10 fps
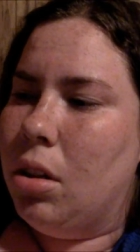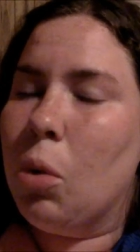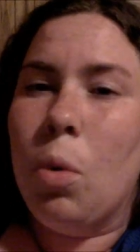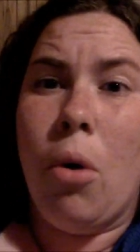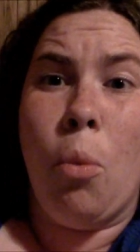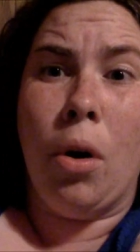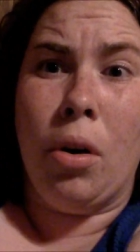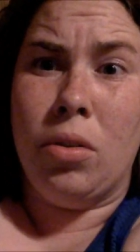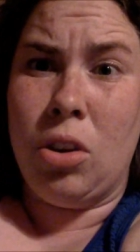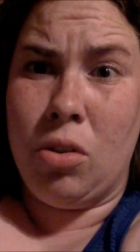like what
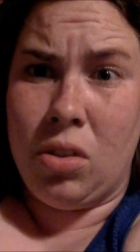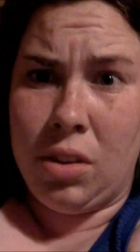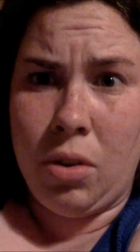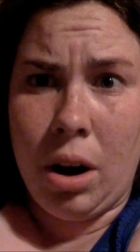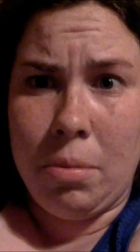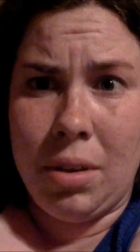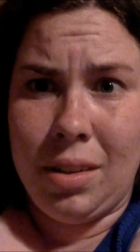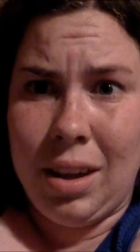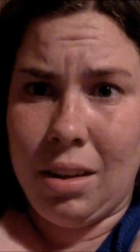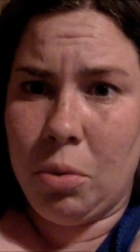word to use to describe
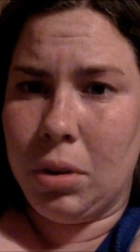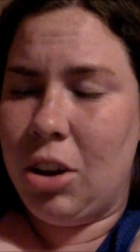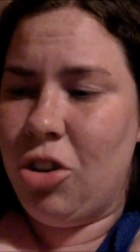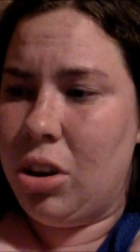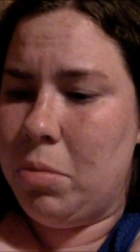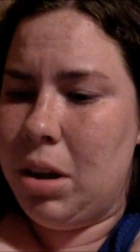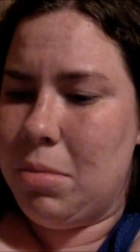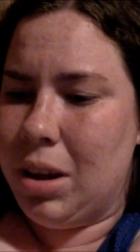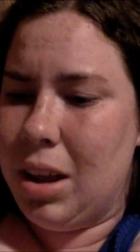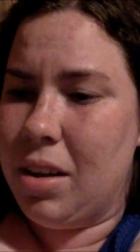this kid's relation to me,
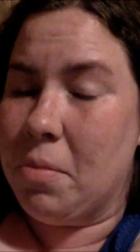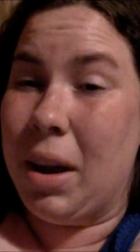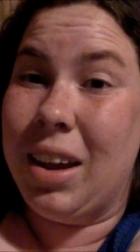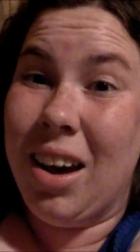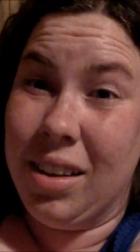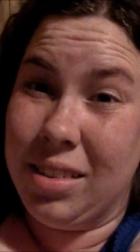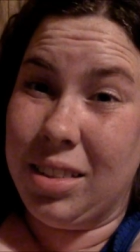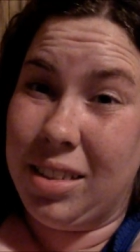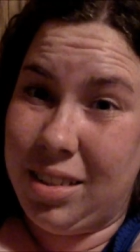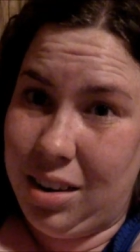but he is my
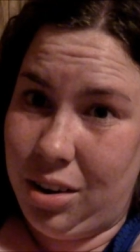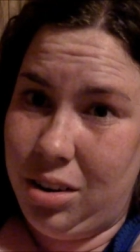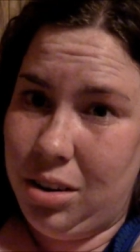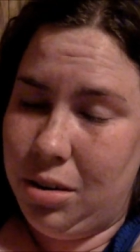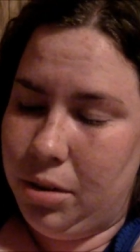cousin's son.